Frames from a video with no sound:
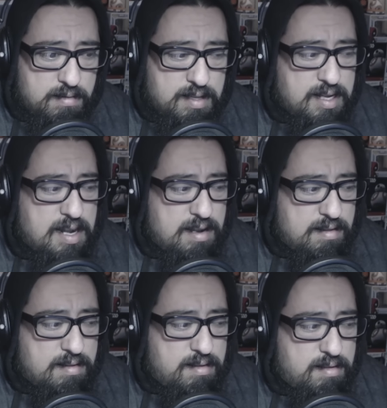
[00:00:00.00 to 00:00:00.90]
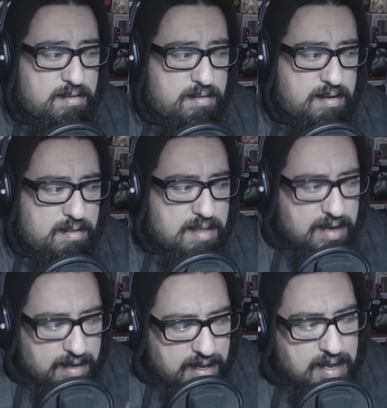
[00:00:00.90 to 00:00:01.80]
Did
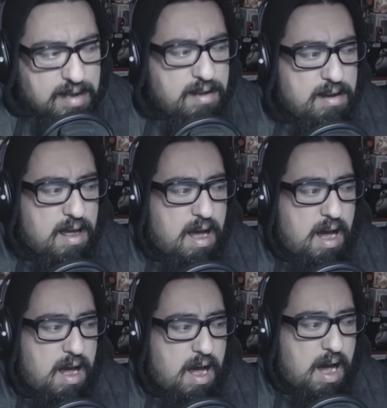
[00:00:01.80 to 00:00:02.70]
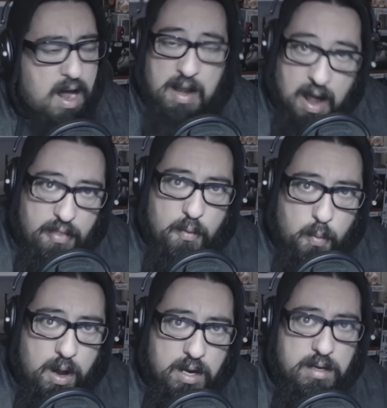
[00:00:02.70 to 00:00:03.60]
they need another
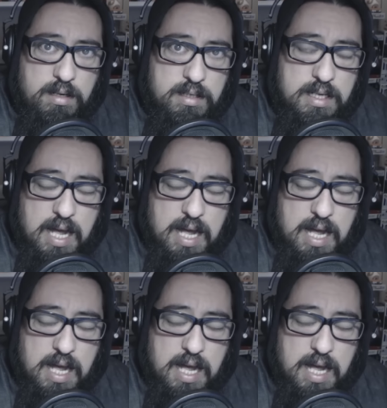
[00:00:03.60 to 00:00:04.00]
one?